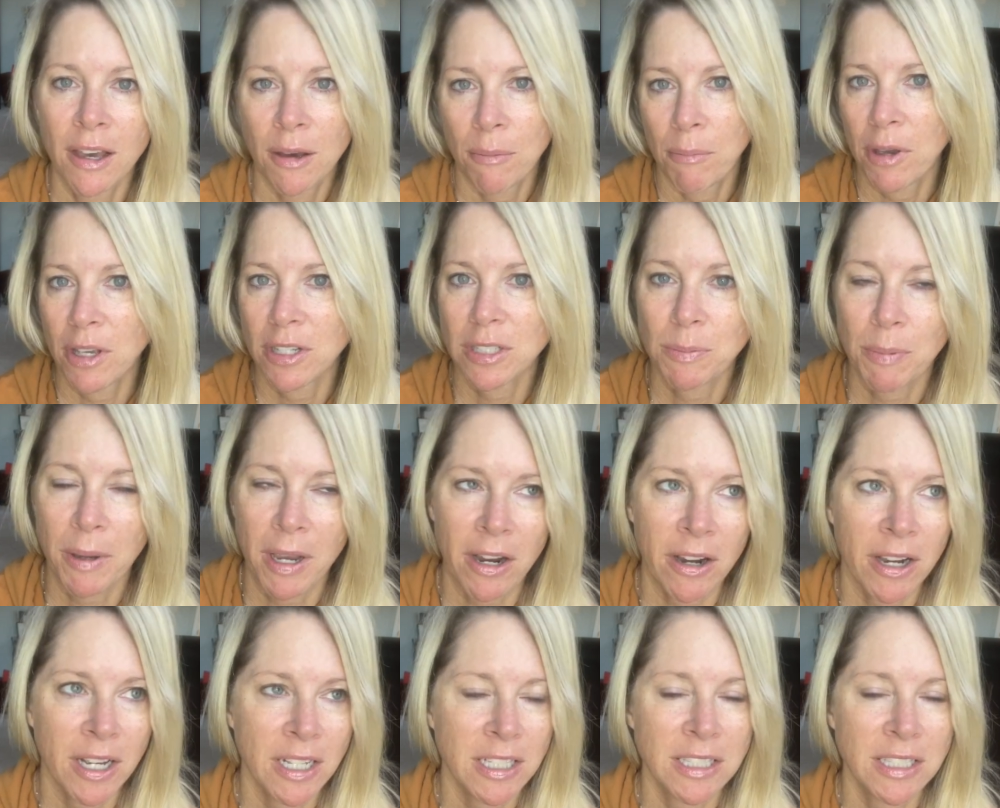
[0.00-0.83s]
most
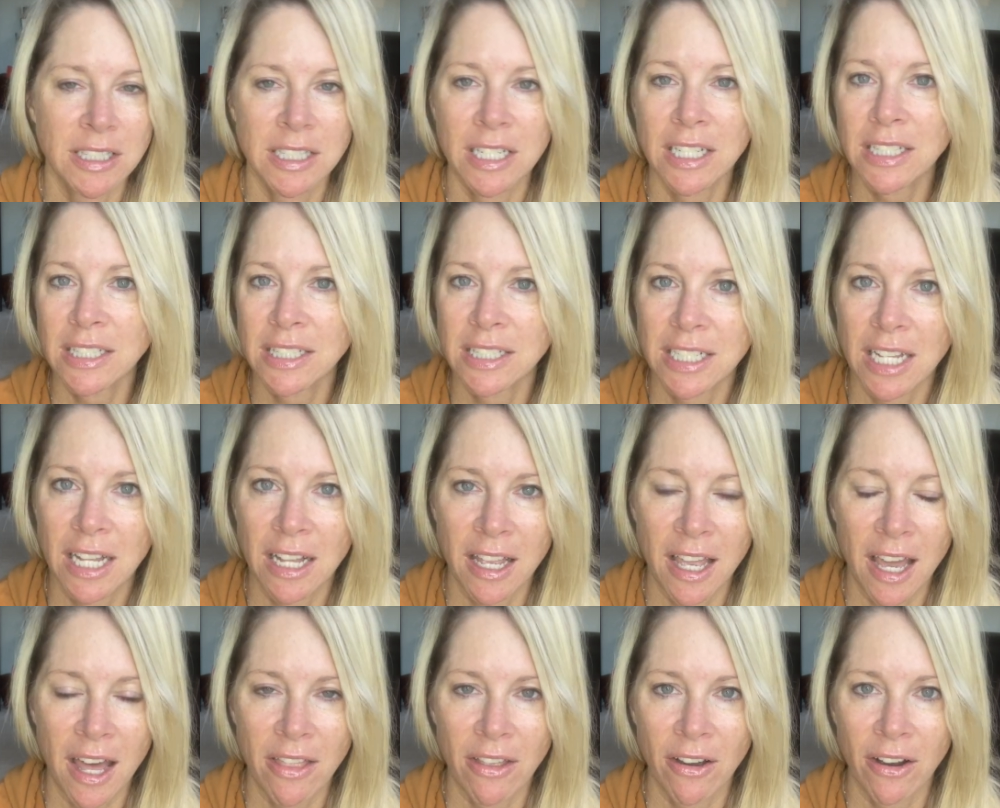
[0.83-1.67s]
parents didn't stay
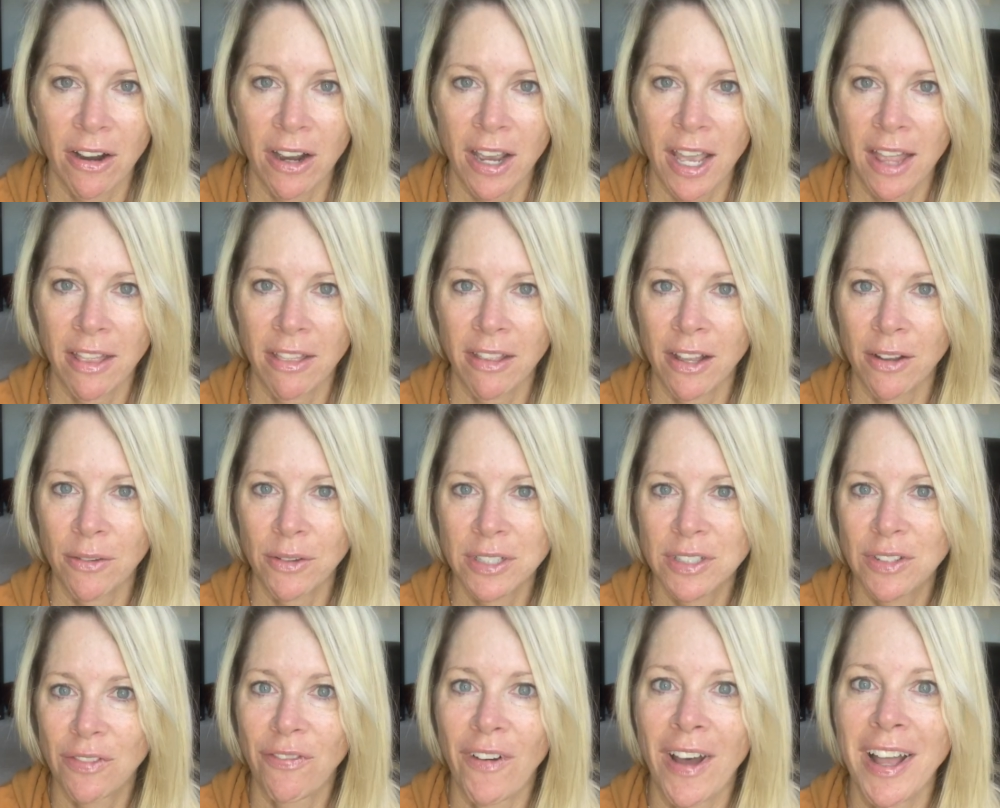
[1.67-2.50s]
together and that it
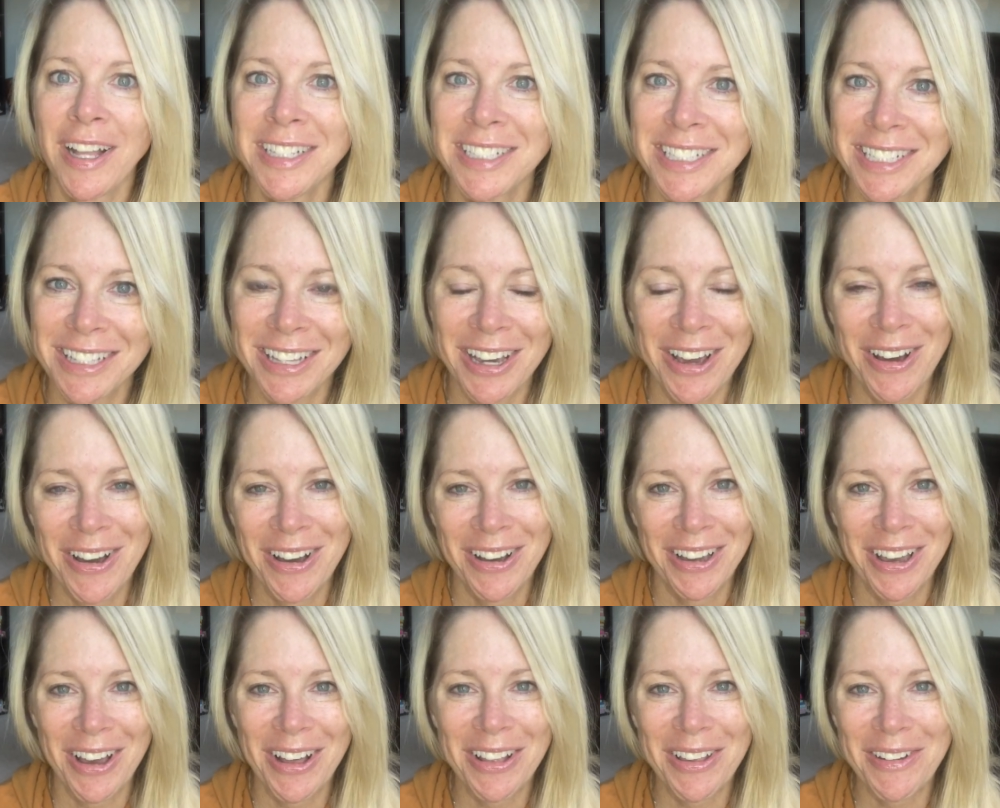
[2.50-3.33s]
was fun to
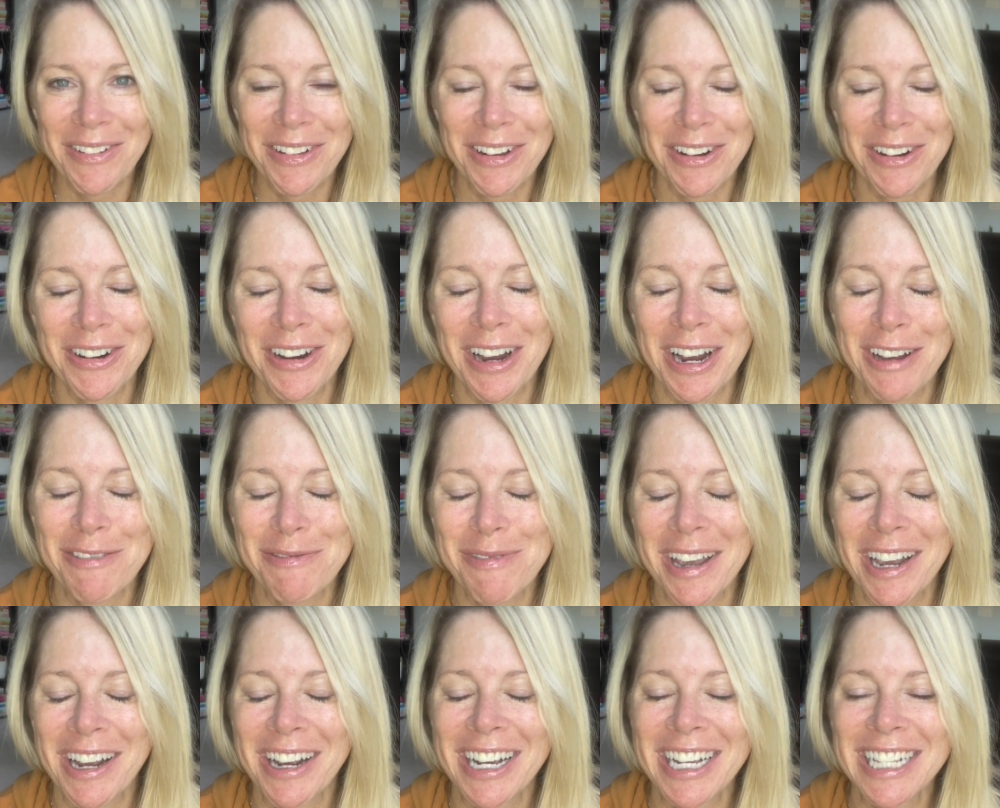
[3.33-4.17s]
go live with your
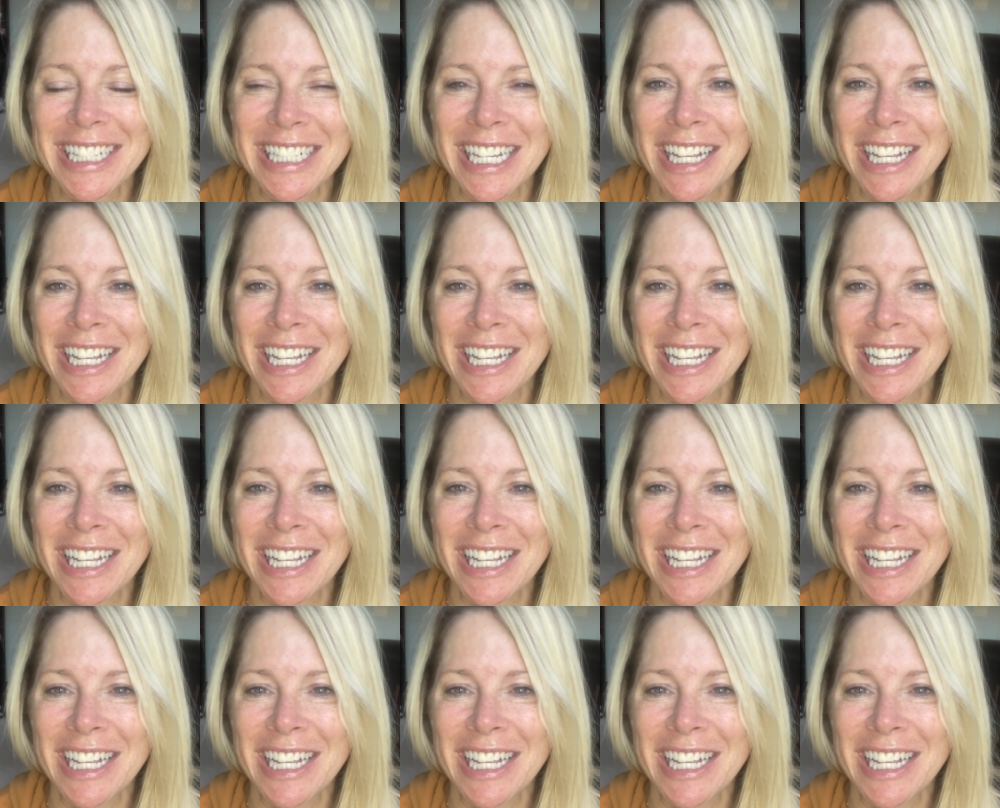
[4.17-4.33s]
grandparents.